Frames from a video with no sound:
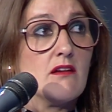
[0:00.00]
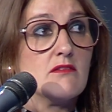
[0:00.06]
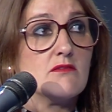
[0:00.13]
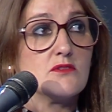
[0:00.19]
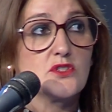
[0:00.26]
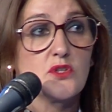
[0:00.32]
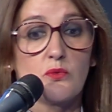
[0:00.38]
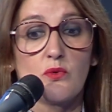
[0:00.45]

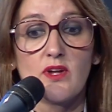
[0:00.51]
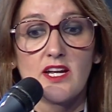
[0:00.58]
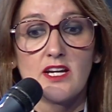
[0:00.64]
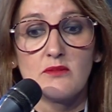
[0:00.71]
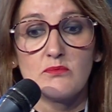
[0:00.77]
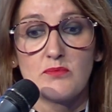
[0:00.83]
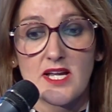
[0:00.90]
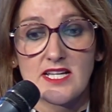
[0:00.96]
so we
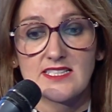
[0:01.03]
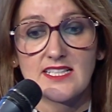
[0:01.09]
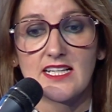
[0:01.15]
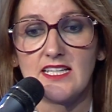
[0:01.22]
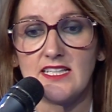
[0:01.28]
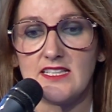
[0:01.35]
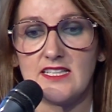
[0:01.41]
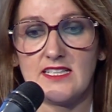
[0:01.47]
are
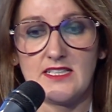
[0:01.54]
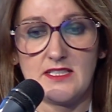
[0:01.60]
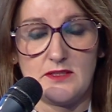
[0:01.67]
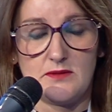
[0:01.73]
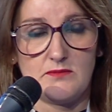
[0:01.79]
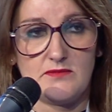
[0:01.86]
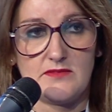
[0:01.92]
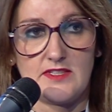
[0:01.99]
basically
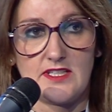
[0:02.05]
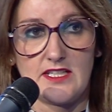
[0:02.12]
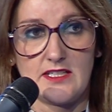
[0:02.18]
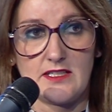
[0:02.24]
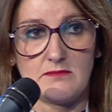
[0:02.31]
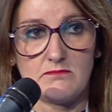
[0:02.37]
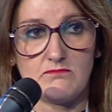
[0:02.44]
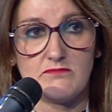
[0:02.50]

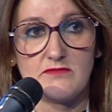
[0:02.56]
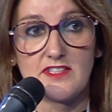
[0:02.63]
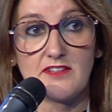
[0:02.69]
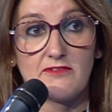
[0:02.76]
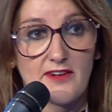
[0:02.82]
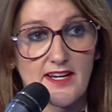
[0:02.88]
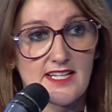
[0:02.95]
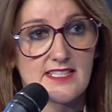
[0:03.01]
the
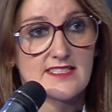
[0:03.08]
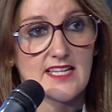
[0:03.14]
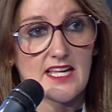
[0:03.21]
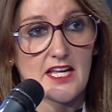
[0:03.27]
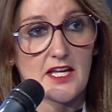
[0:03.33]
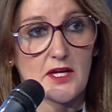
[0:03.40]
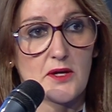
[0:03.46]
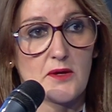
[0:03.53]
first
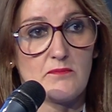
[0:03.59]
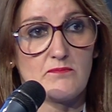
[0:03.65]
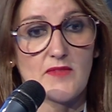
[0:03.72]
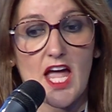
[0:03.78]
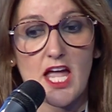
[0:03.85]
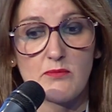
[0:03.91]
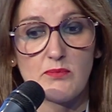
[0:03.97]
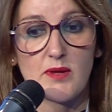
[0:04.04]

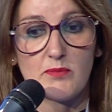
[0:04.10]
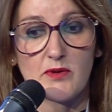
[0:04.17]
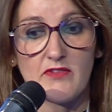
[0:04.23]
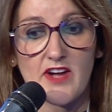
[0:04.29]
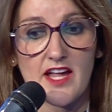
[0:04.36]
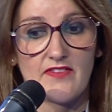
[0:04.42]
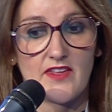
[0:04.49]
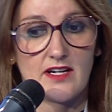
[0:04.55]
IP
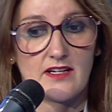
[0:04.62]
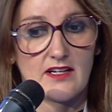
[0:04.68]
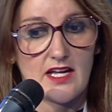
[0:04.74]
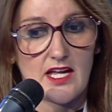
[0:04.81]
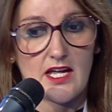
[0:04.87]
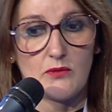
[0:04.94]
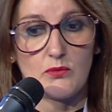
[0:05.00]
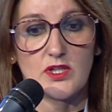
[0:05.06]
provider
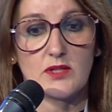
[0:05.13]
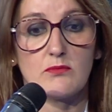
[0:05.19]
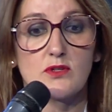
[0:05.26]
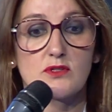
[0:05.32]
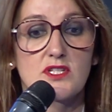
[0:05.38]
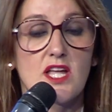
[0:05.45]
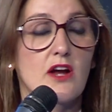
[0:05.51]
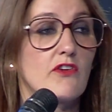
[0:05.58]
with the
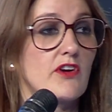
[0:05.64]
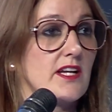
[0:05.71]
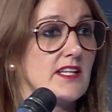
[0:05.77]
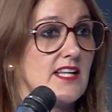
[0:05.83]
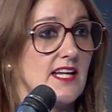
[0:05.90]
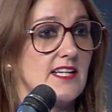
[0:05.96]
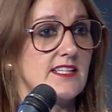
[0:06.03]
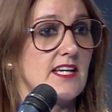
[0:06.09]
most accurate
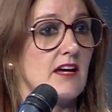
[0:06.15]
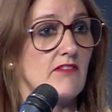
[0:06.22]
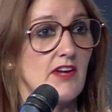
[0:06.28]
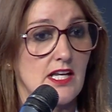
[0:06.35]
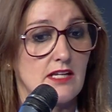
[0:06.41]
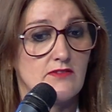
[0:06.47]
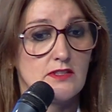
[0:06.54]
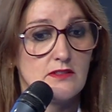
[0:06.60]
data
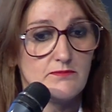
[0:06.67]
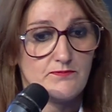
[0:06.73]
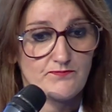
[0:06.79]
available.